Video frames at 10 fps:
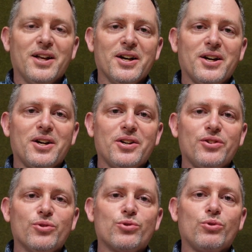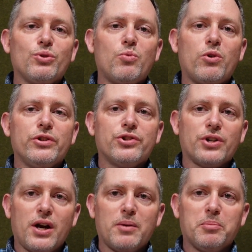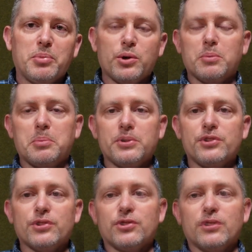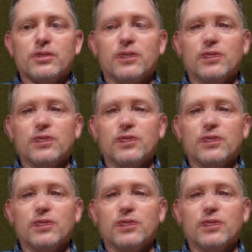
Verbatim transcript: uh, there's only one shot per position.